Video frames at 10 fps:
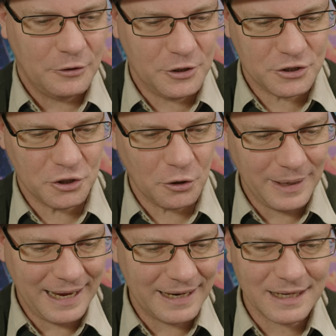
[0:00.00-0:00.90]
There's
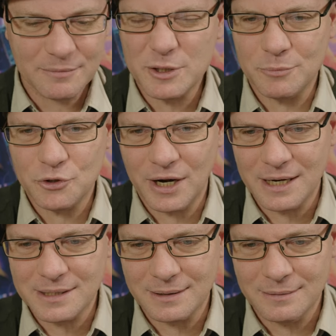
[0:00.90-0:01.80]
no adding and
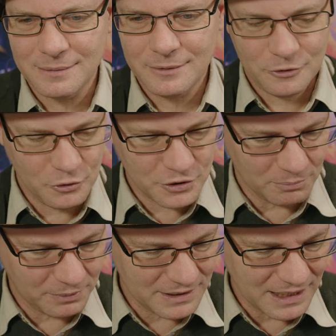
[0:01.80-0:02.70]
subtracting. You're
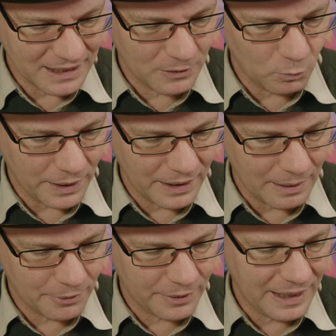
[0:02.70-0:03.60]
simply taking one
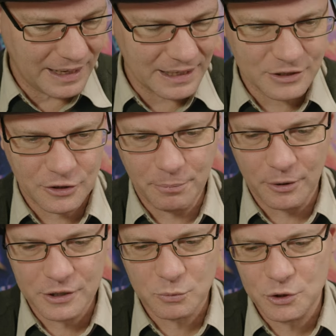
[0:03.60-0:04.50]
number and adding it to the
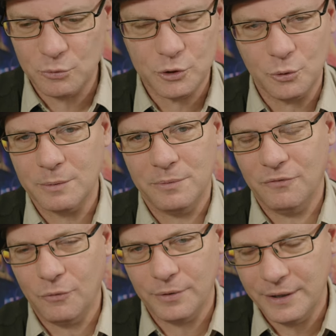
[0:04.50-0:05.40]
bonus, which you were doing
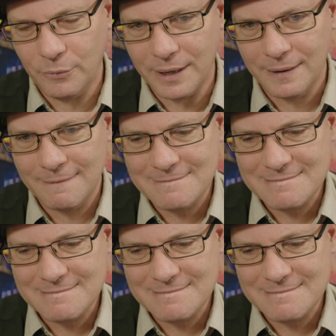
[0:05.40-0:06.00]
before anyway.